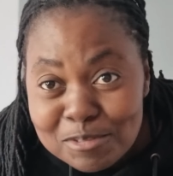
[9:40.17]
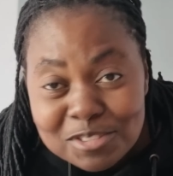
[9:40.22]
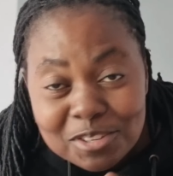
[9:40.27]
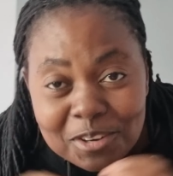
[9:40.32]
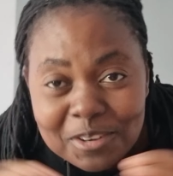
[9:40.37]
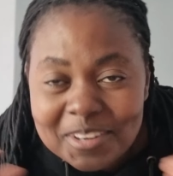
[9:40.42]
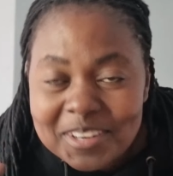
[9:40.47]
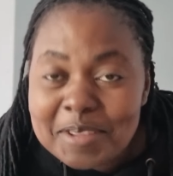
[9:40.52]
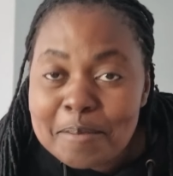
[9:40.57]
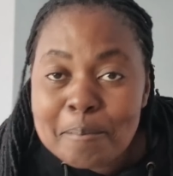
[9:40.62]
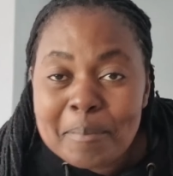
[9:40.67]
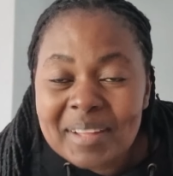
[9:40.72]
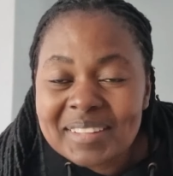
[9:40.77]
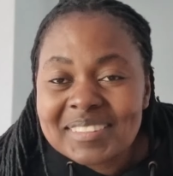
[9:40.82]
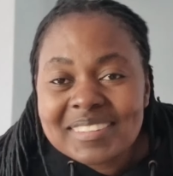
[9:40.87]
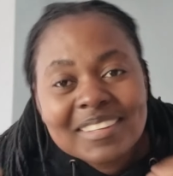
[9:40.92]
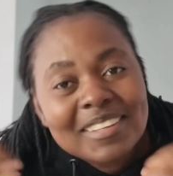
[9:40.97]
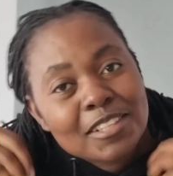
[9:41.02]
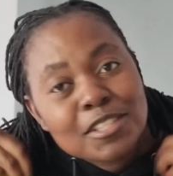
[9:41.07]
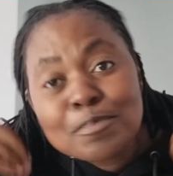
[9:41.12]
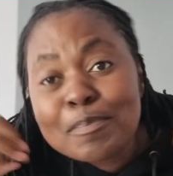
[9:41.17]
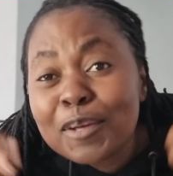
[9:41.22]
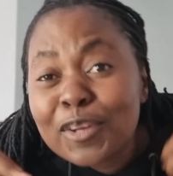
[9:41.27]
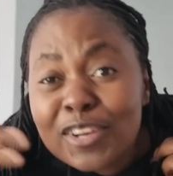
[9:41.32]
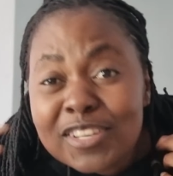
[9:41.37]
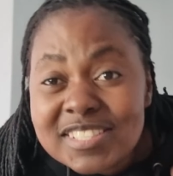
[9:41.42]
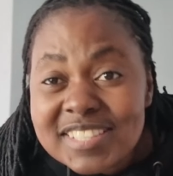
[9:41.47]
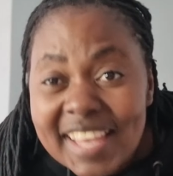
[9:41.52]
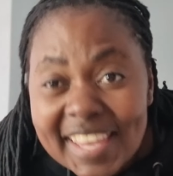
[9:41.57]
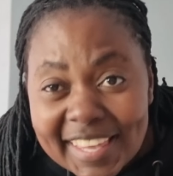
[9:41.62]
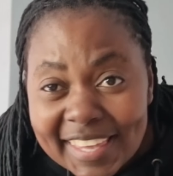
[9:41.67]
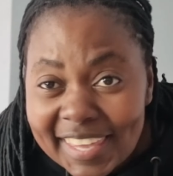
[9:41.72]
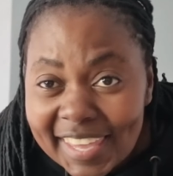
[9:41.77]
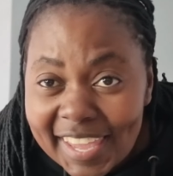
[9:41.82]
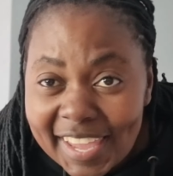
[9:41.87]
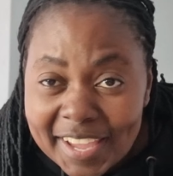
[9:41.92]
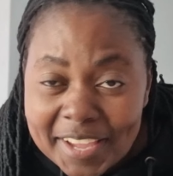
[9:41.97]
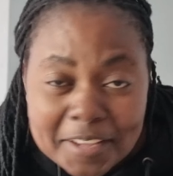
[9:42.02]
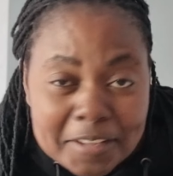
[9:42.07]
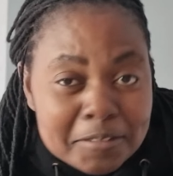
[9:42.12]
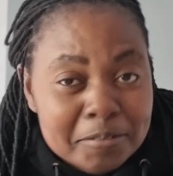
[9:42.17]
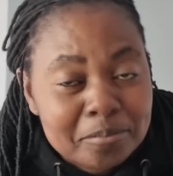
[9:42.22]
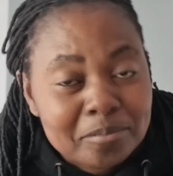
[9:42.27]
sorry, but it's because I care.